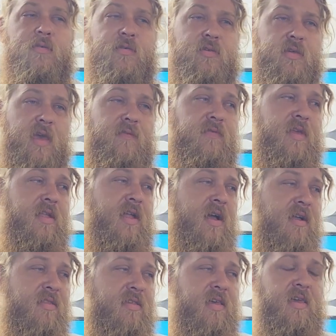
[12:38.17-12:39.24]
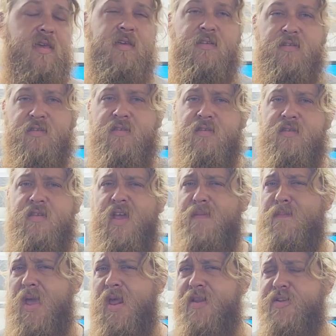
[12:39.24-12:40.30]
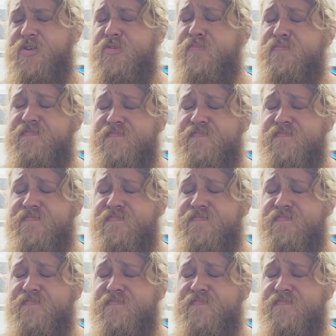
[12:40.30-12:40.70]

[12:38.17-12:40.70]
safety Nazi type manager,